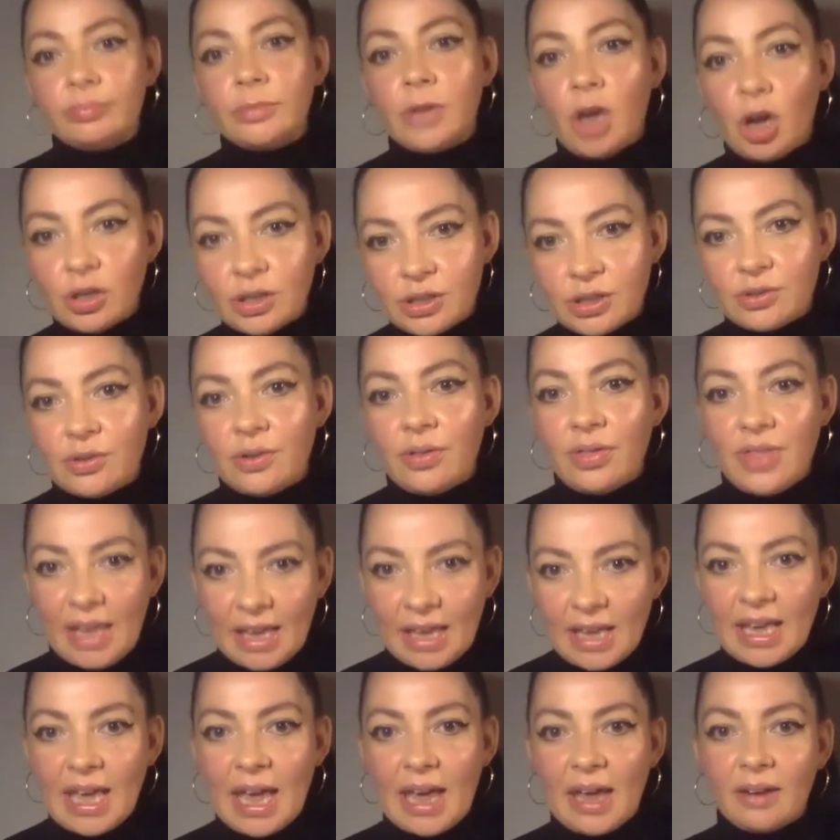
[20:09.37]
concert thing
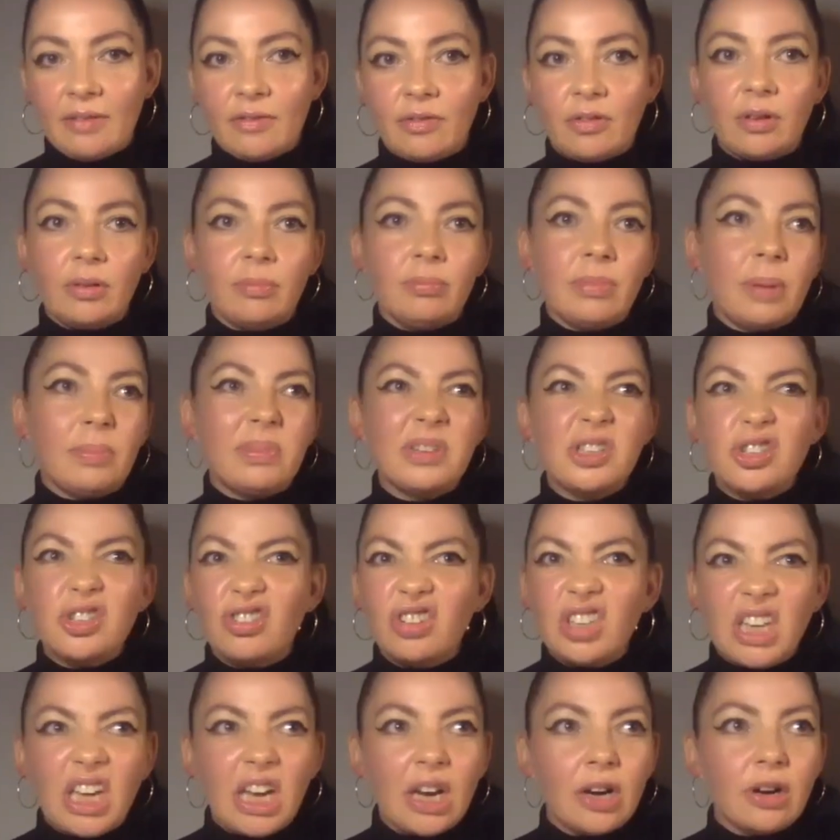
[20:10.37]
again for maybe two
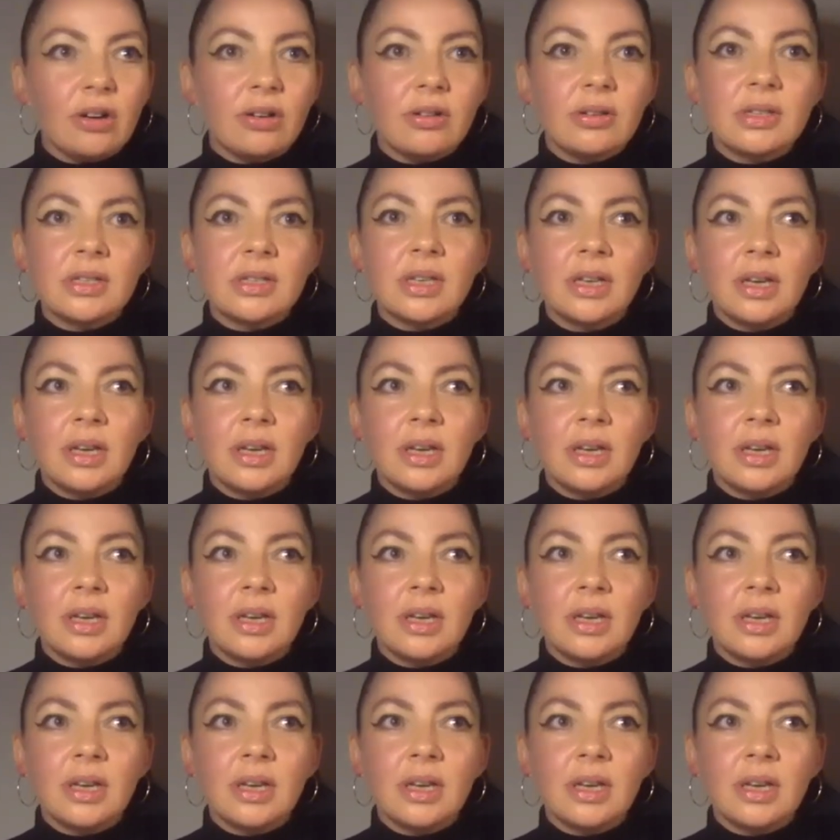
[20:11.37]
years